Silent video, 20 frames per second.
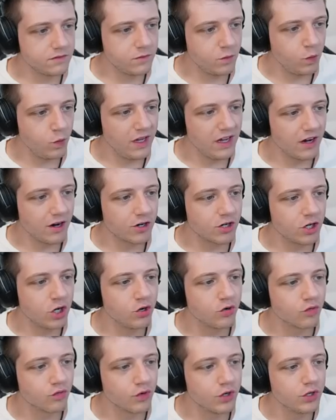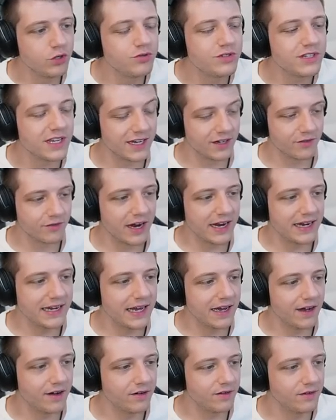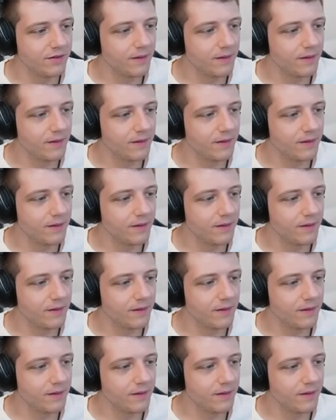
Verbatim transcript: We are cruising right now.